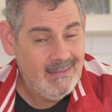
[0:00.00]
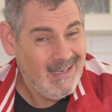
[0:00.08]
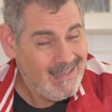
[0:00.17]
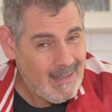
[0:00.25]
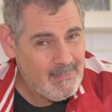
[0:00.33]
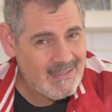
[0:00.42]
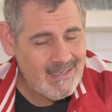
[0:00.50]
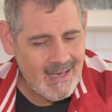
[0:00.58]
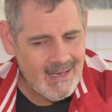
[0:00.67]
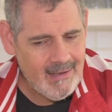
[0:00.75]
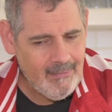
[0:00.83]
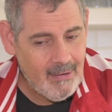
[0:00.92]
And let me
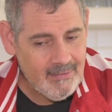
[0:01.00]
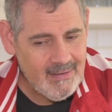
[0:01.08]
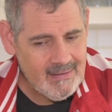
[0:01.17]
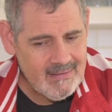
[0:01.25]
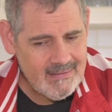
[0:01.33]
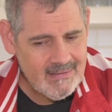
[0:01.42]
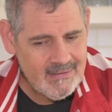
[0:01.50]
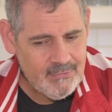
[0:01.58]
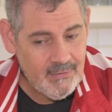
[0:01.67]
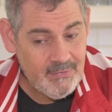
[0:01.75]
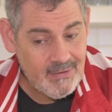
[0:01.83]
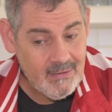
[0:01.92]
say, I think this is
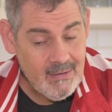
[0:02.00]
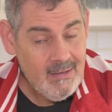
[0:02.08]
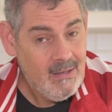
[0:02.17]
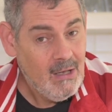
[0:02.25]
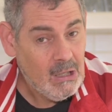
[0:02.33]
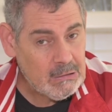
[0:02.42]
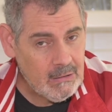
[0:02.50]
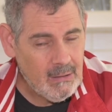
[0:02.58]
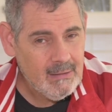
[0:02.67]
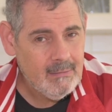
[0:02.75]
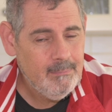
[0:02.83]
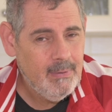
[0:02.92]
driven a
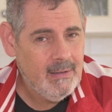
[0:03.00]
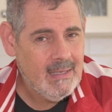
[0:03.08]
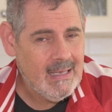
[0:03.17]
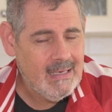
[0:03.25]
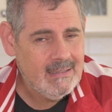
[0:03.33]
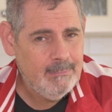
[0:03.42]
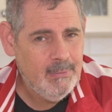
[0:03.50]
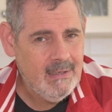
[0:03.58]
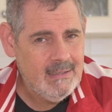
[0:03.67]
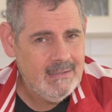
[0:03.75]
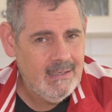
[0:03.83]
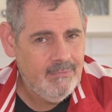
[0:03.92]
lot by the
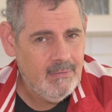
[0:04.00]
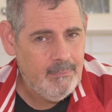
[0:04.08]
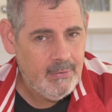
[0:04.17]
XQD 7